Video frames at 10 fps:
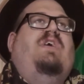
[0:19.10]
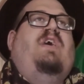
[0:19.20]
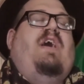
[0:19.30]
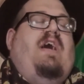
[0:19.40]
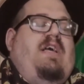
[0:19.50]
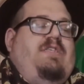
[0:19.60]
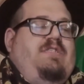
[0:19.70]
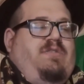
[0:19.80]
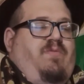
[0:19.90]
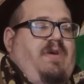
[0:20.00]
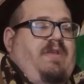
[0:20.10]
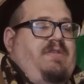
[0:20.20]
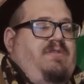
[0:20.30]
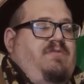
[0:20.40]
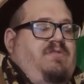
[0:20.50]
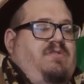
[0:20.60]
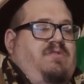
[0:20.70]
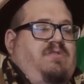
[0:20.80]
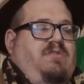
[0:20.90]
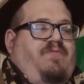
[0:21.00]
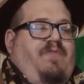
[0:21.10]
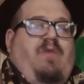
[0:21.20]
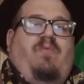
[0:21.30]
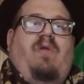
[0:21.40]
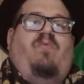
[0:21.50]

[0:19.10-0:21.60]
I just wanted to just read one